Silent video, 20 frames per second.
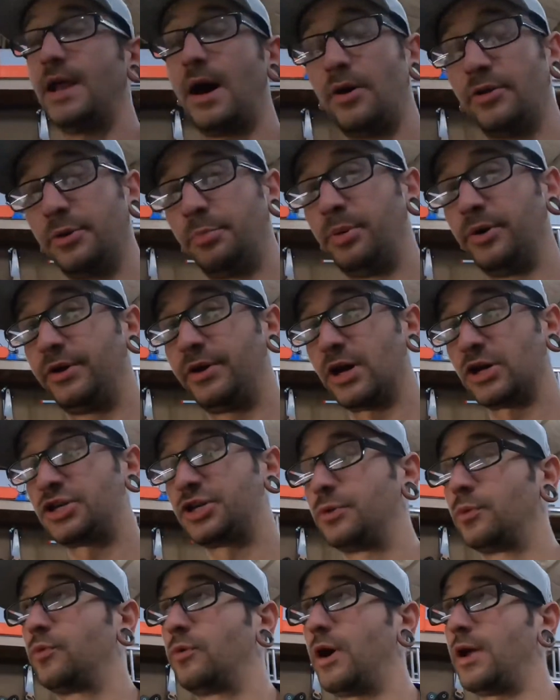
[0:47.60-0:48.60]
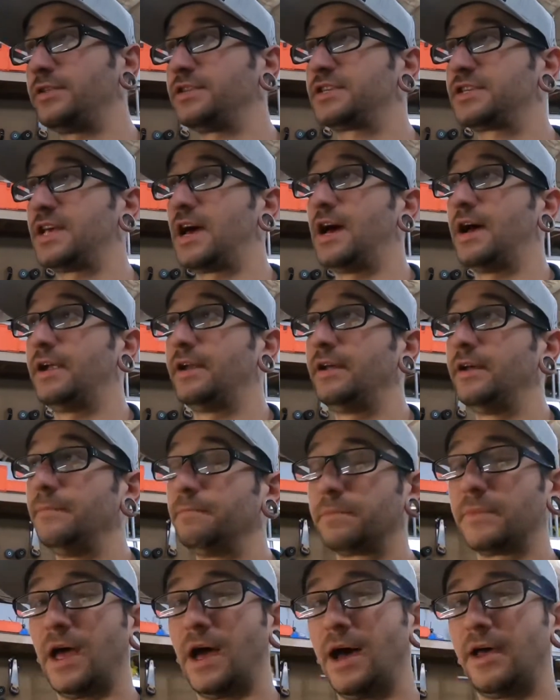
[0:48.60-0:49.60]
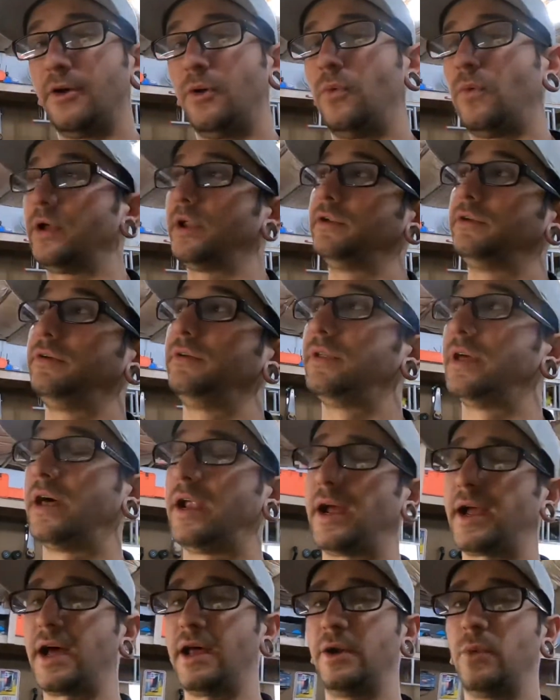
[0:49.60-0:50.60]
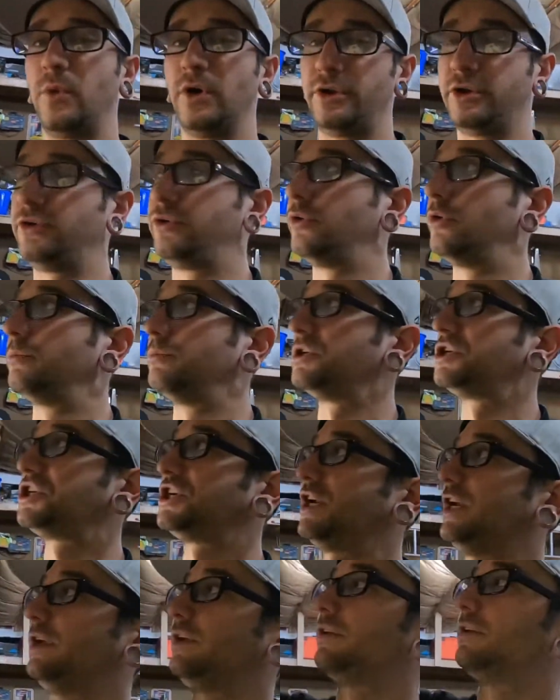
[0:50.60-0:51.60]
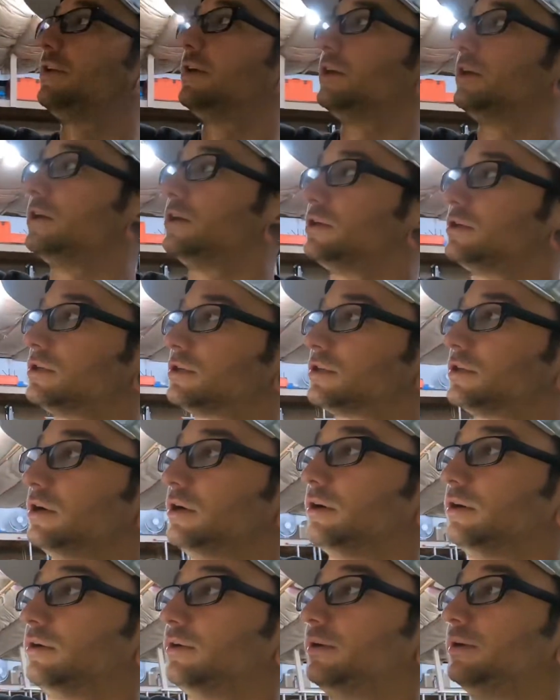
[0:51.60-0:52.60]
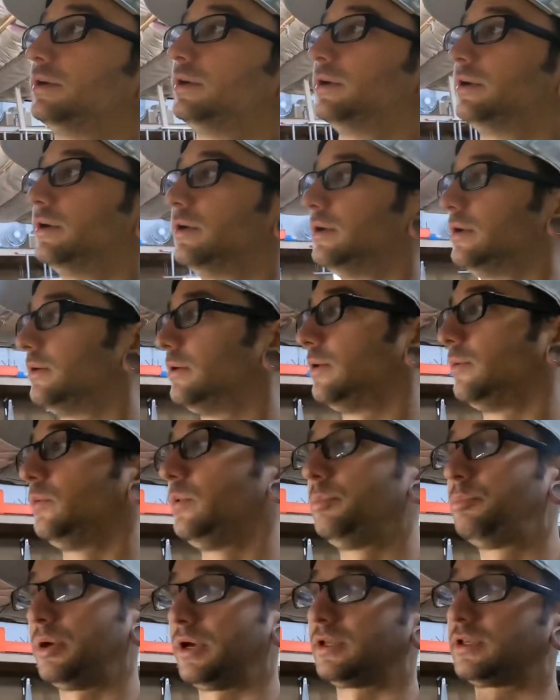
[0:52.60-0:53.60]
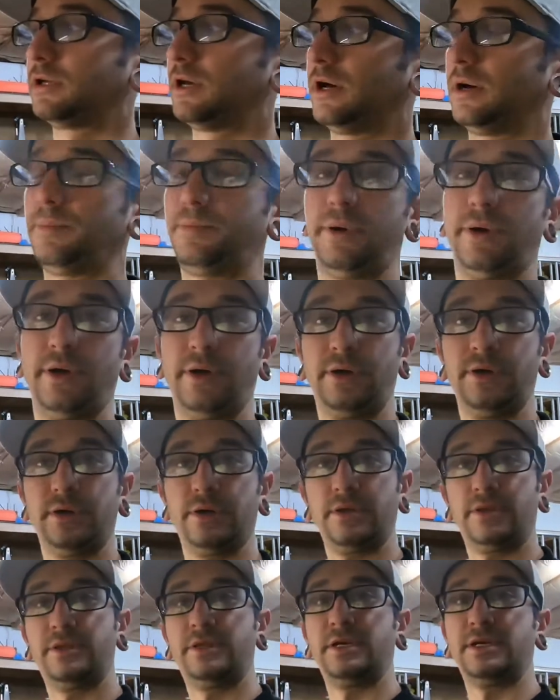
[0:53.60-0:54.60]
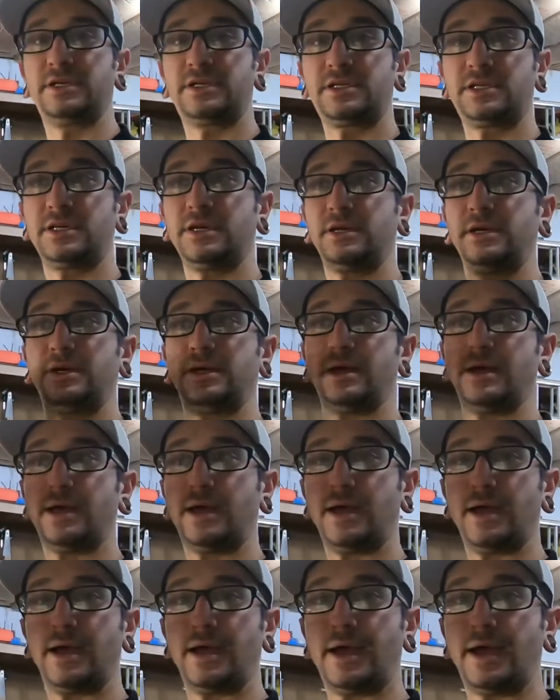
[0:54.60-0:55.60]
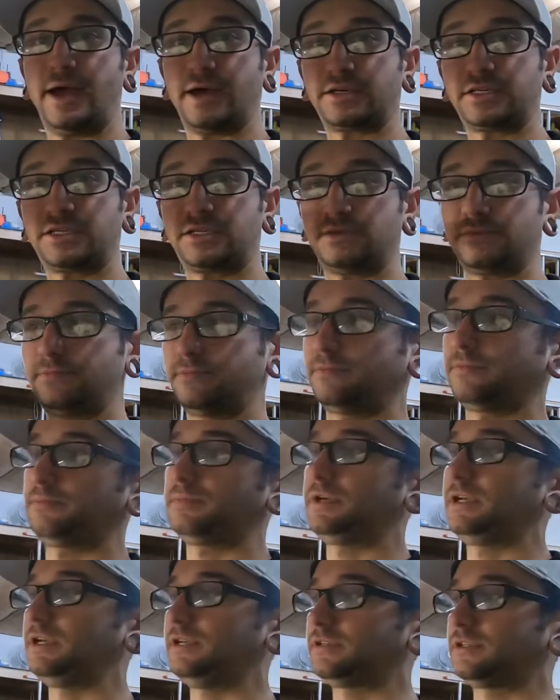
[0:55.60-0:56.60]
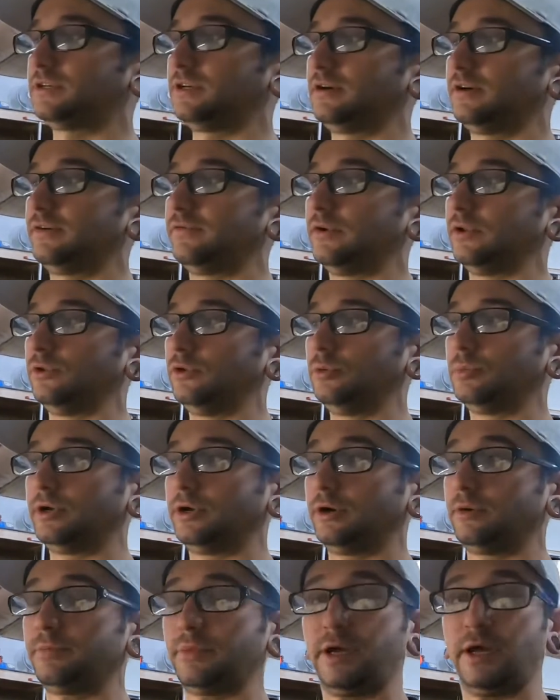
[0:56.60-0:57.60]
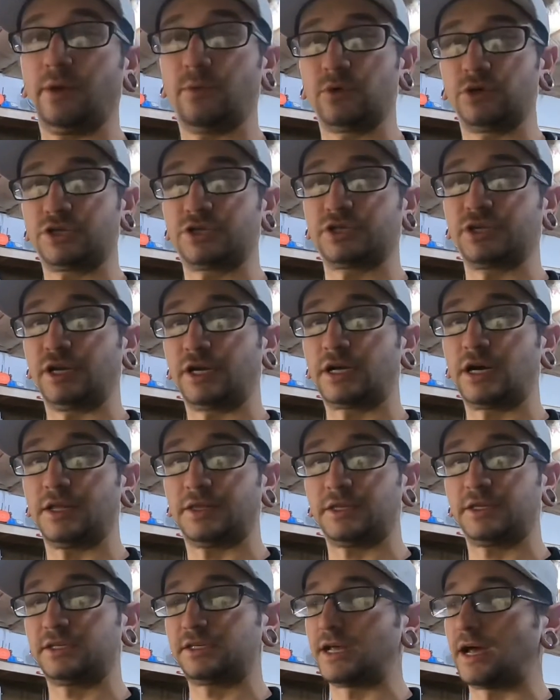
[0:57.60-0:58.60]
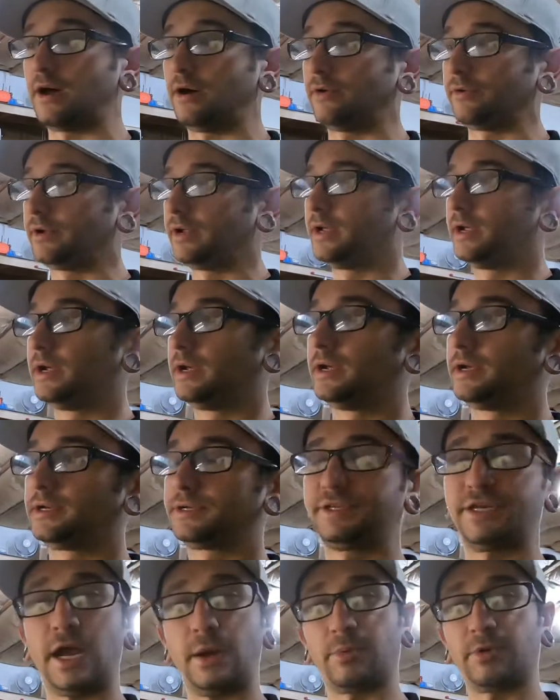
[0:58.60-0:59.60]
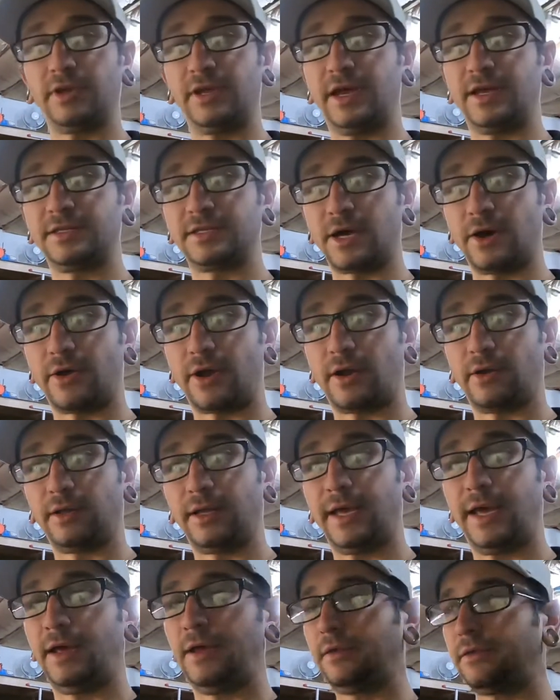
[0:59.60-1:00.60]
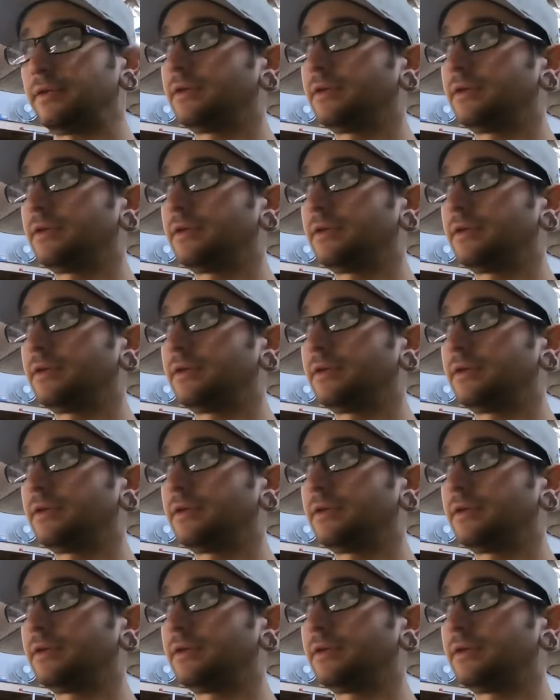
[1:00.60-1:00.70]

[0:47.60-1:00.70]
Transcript: on the production run side, I don't want to do that. I kind of want to do them machined. So we picked up this hex piece of aluminum and we're just going to cut this down, taper the ends out on a lathe,